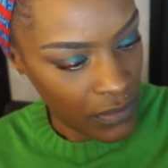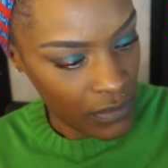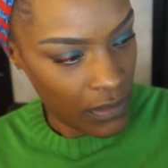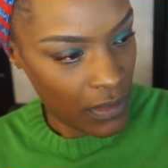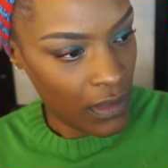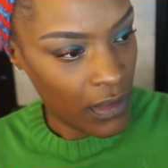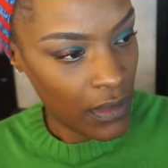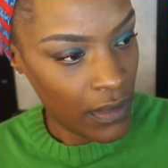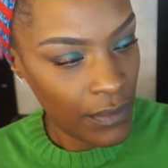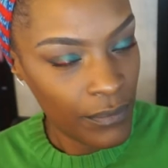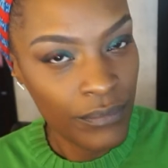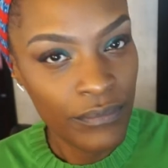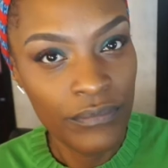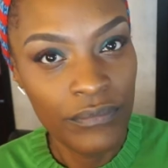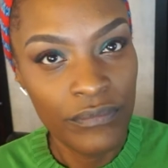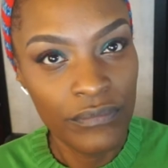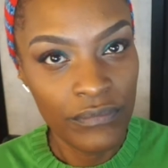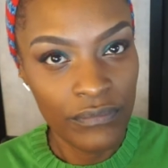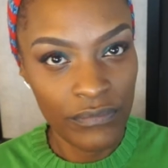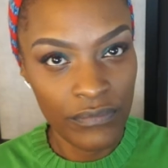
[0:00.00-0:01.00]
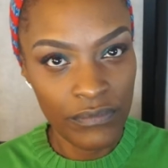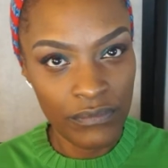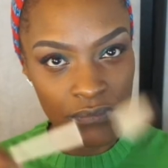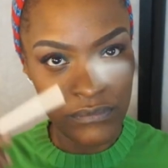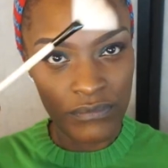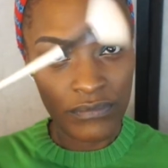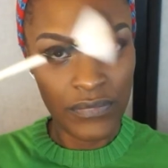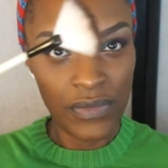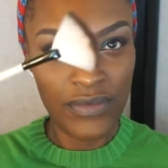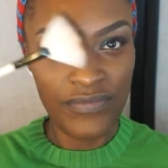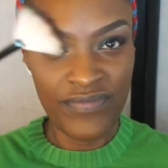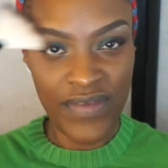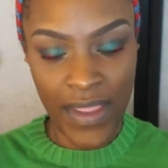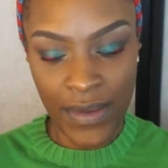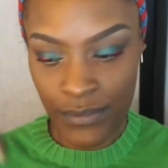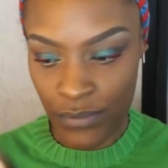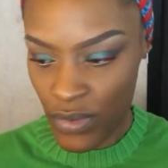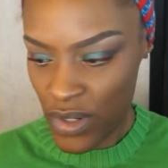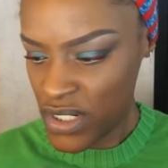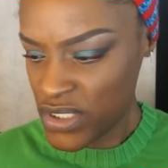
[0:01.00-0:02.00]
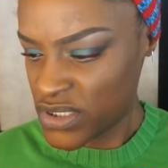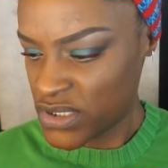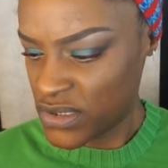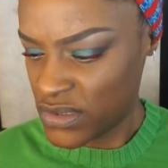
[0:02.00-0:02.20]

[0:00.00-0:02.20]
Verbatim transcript: um, a fan brush.